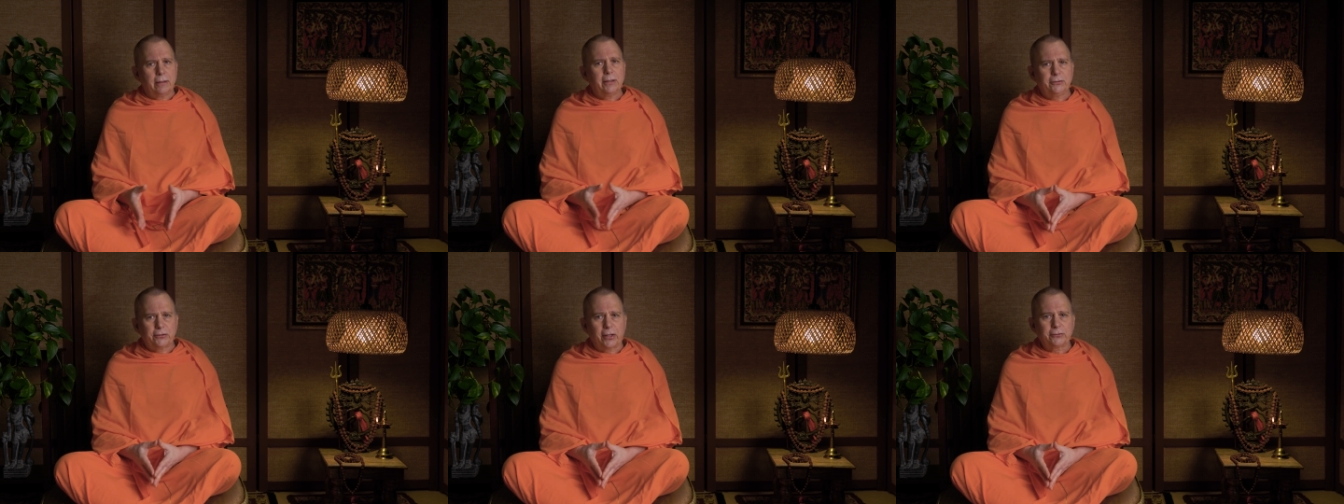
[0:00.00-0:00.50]

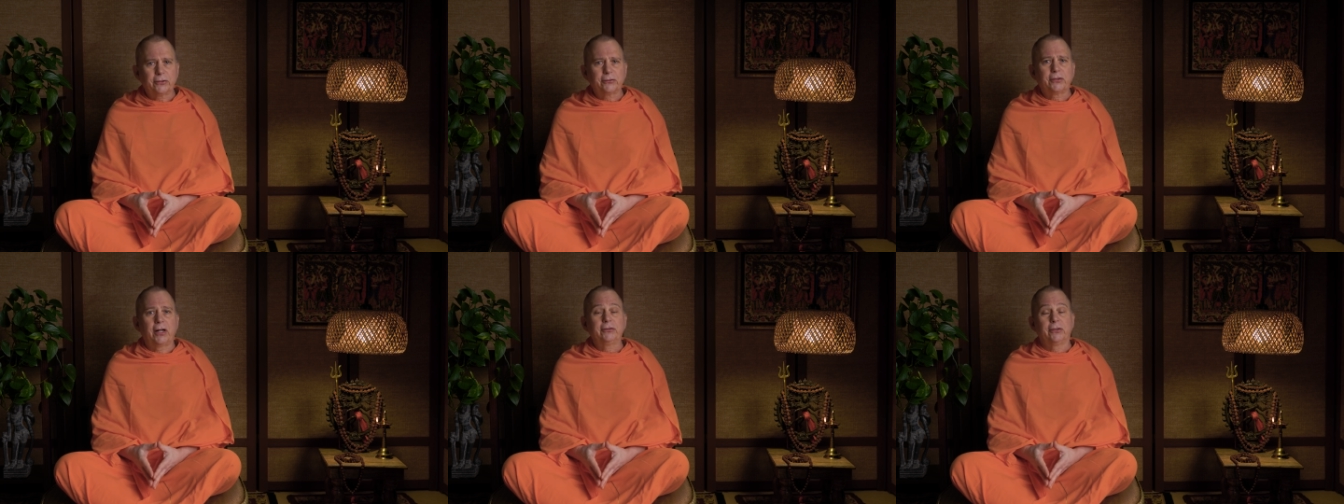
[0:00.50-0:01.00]
This
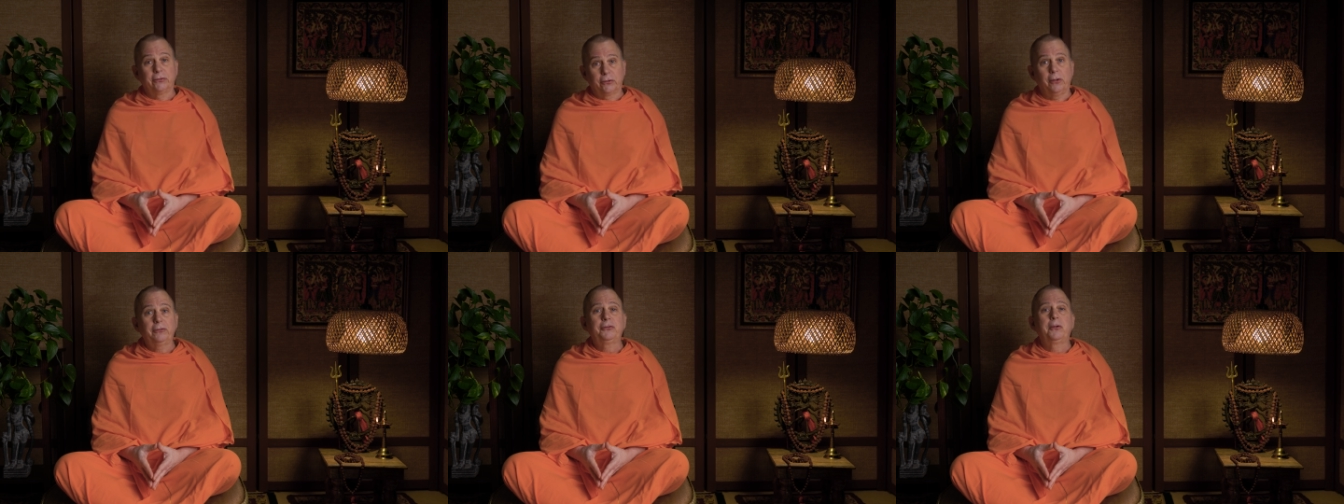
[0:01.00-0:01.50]
exercise is
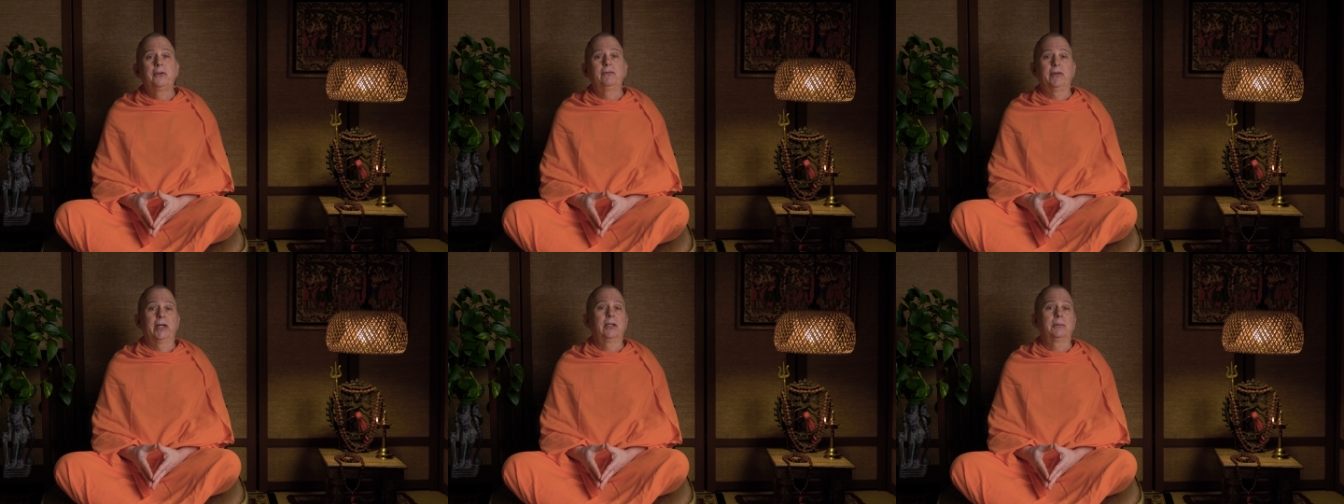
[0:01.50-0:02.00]
also
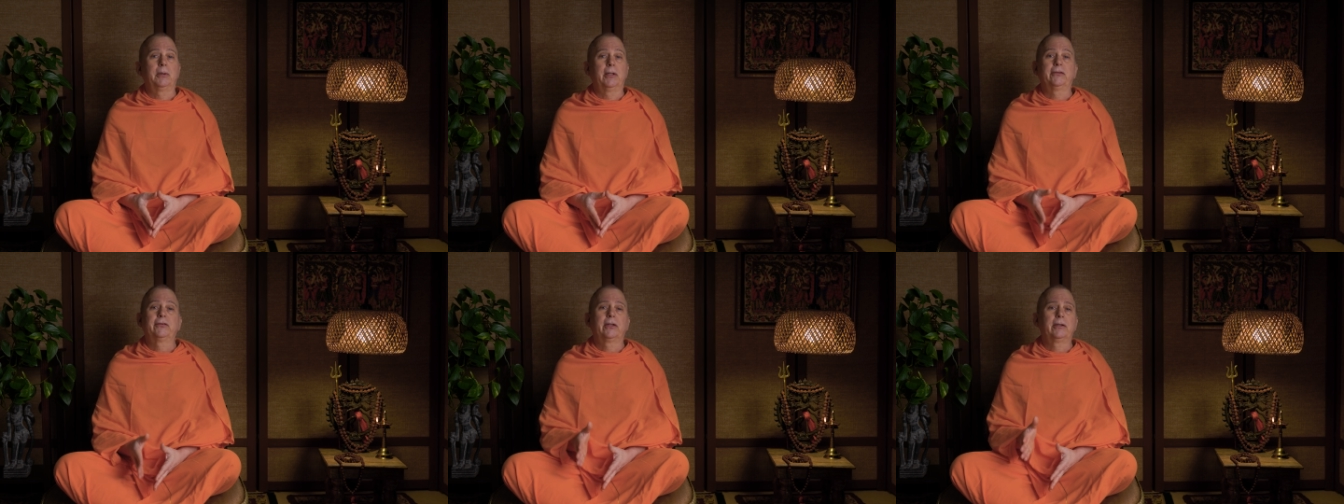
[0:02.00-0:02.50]
available
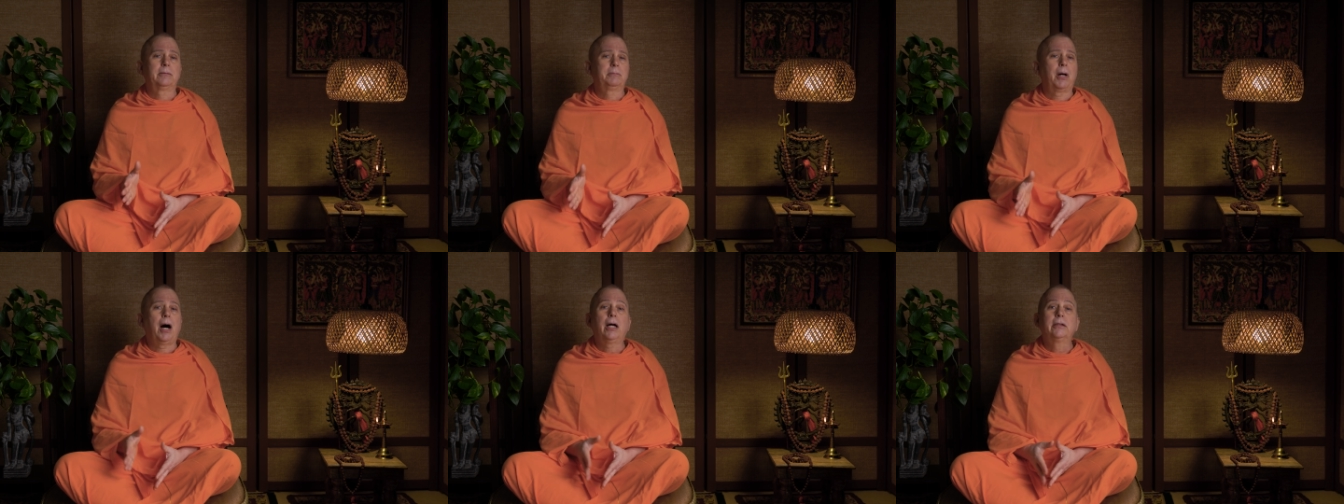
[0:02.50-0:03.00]
as a
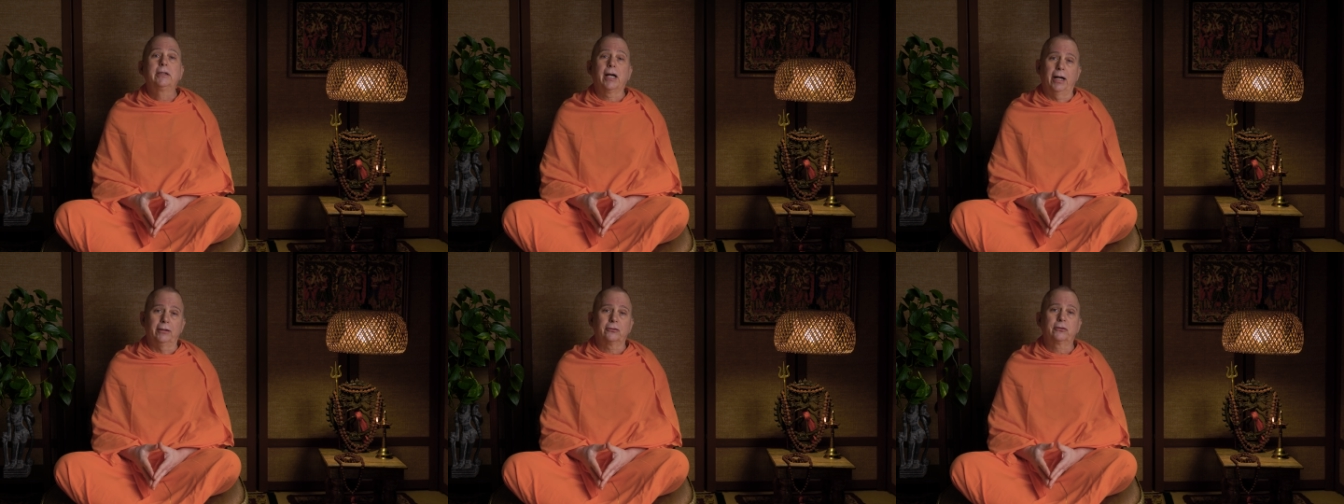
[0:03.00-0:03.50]

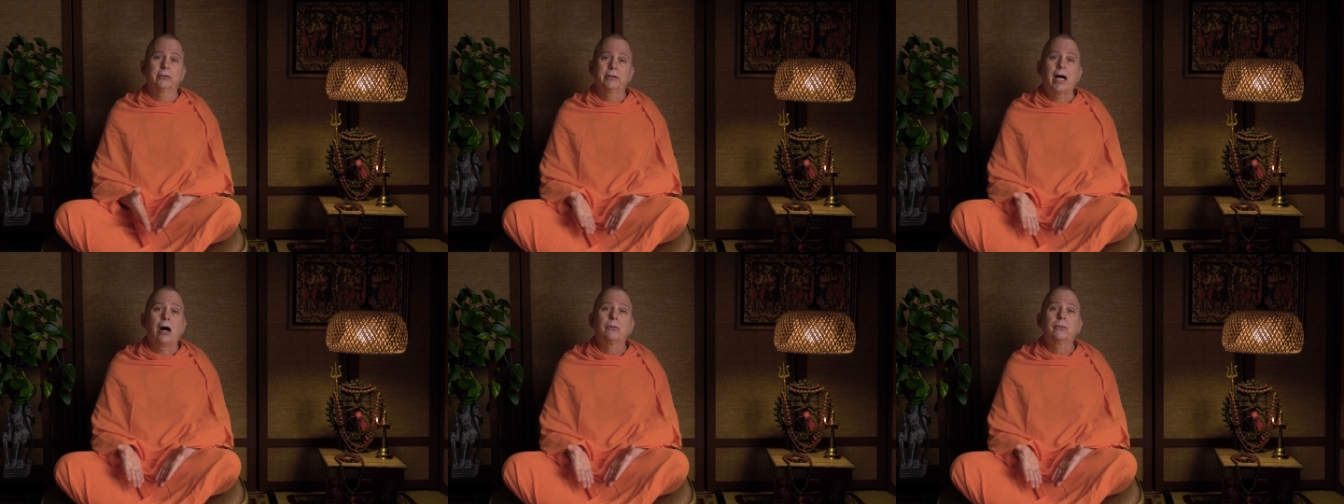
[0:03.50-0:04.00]
podcast or
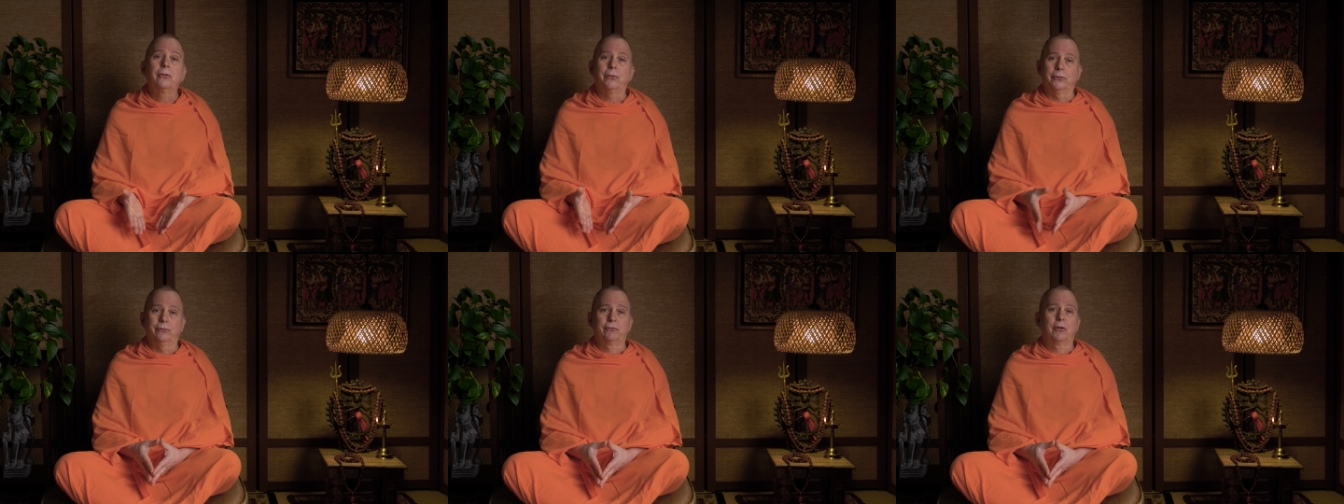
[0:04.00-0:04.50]

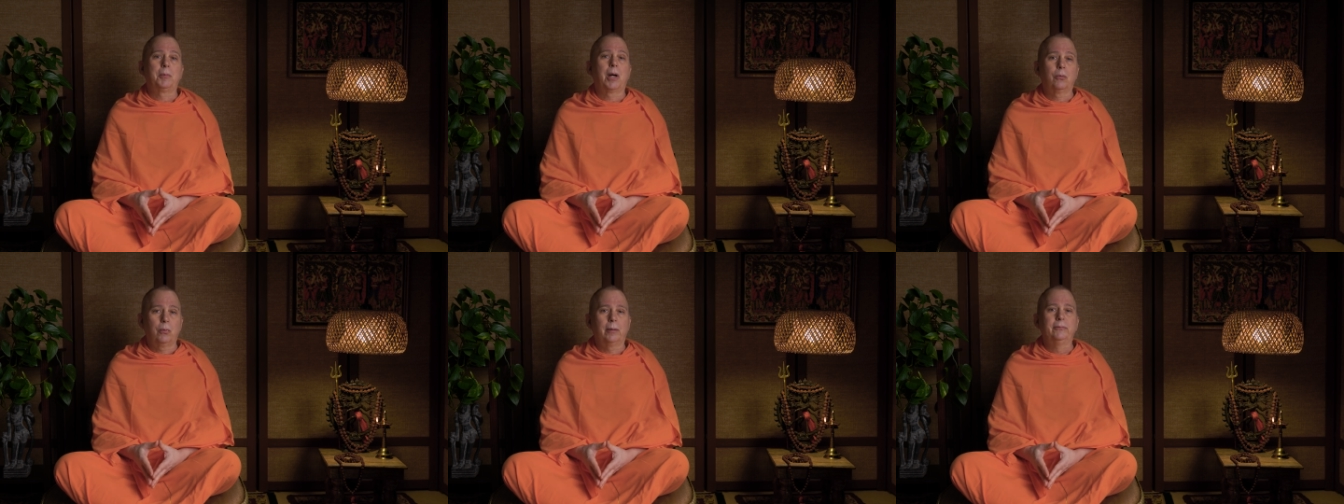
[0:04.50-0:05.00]
download from
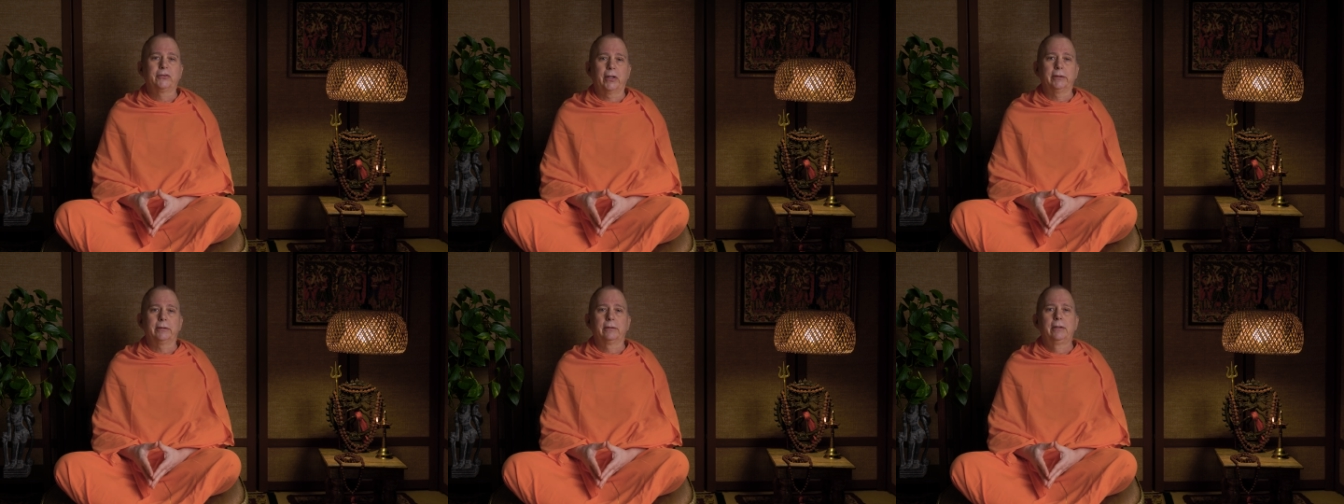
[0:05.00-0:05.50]
our
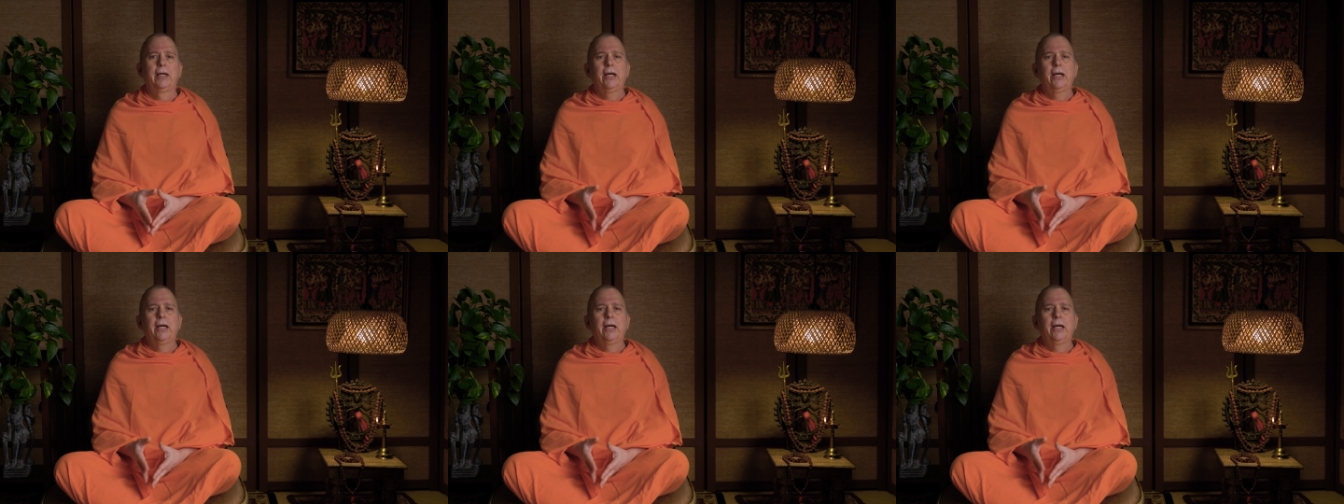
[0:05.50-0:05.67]
website